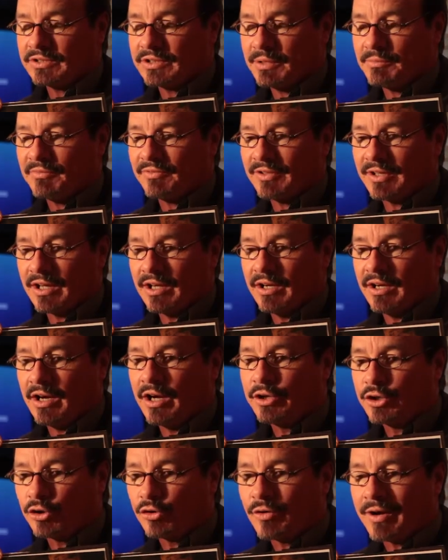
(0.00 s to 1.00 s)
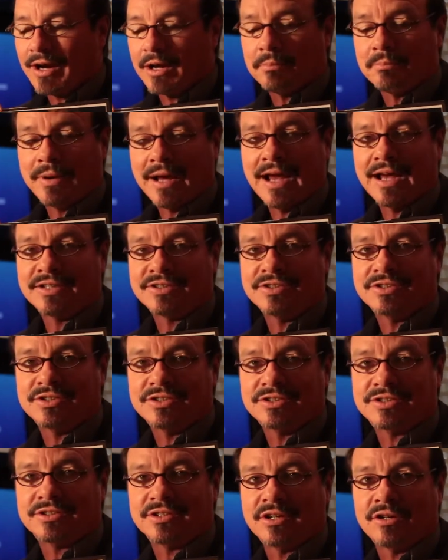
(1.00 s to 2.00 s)
some of the underground
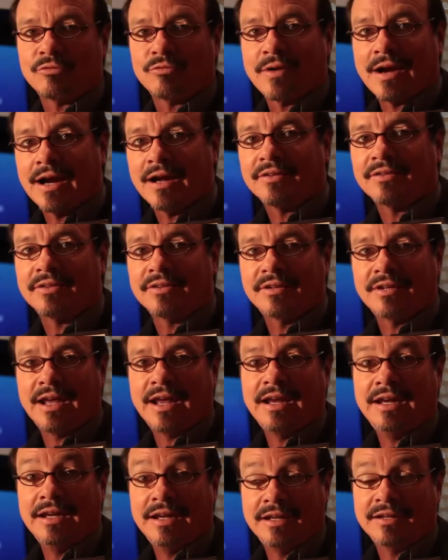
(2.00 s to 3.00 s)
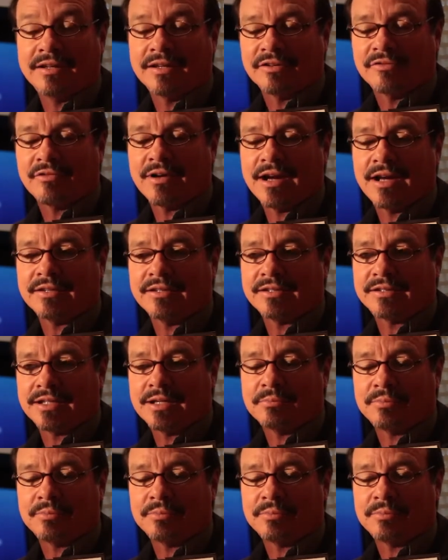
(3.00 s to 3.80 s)
passages in and around the